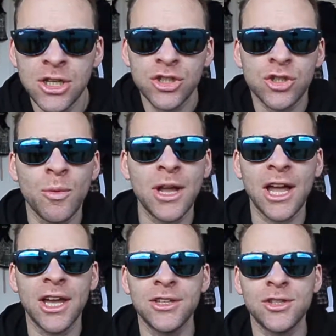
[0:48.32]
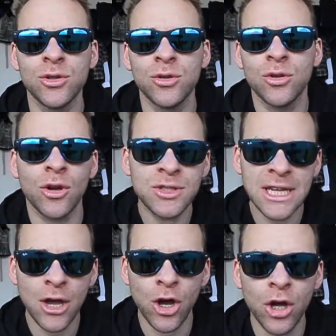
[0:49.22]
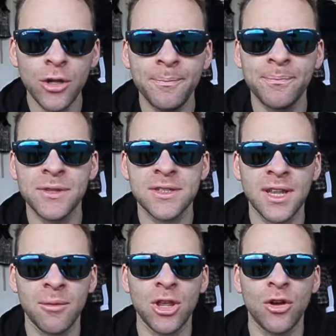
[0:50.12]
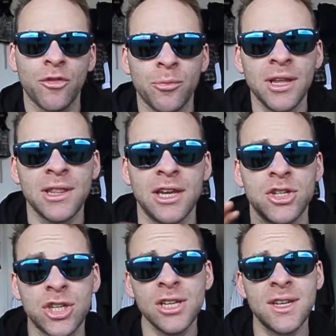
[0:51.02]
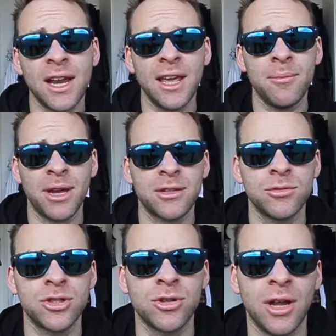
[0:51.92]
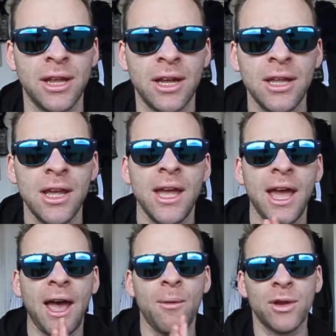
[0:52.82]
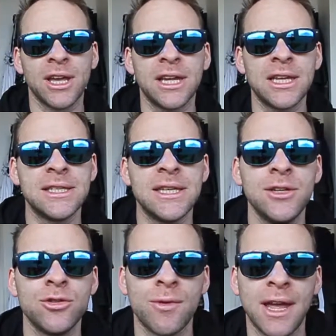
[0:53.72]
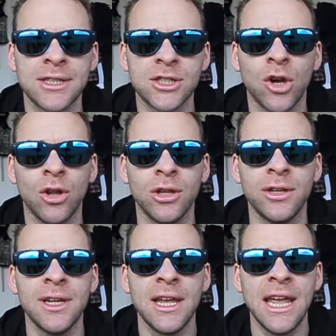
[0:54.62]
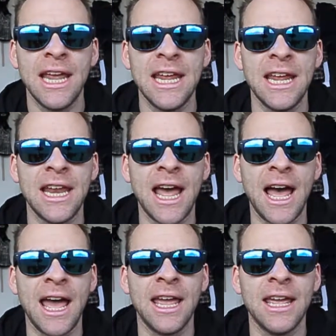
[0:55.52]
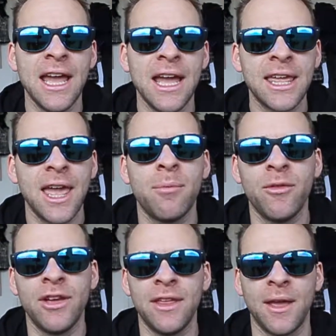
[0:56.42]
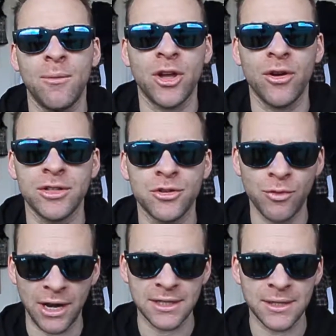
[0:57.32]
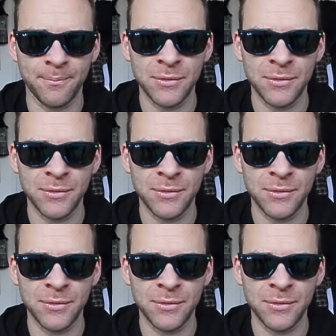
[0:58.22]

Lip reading: so we're going to go see her, stay with her for a bit, then she's going to head back to Australia, and we're going to continue around Scotland in a camper van that we're going to rent.